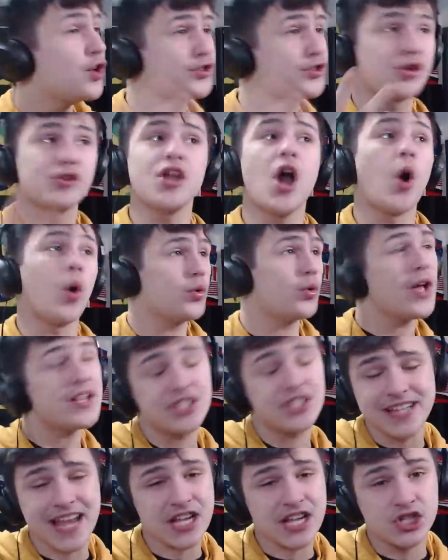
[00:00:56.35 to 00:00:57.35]
so yo, let's
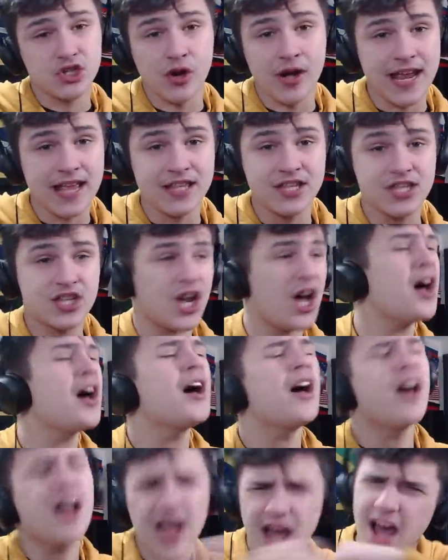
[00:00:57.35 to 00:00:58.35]
just get straight into
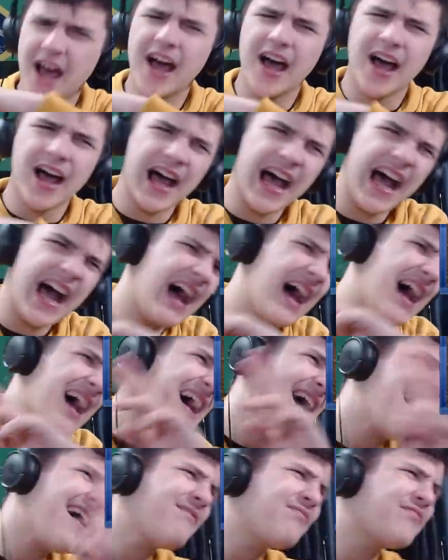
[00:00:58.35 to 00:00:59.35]

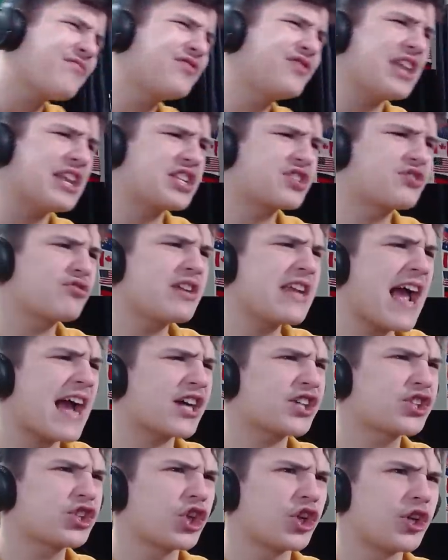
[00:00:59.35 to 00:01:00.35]
this
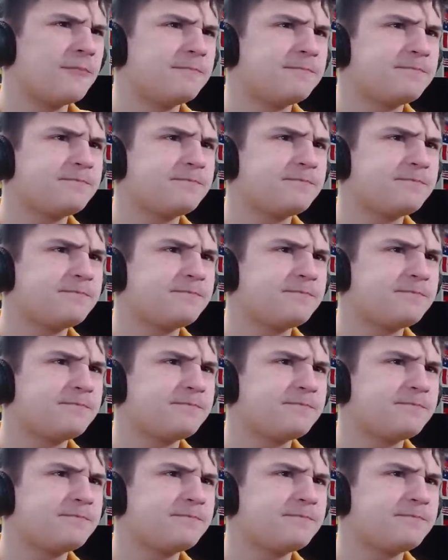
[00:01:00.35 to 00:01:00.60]
reaction.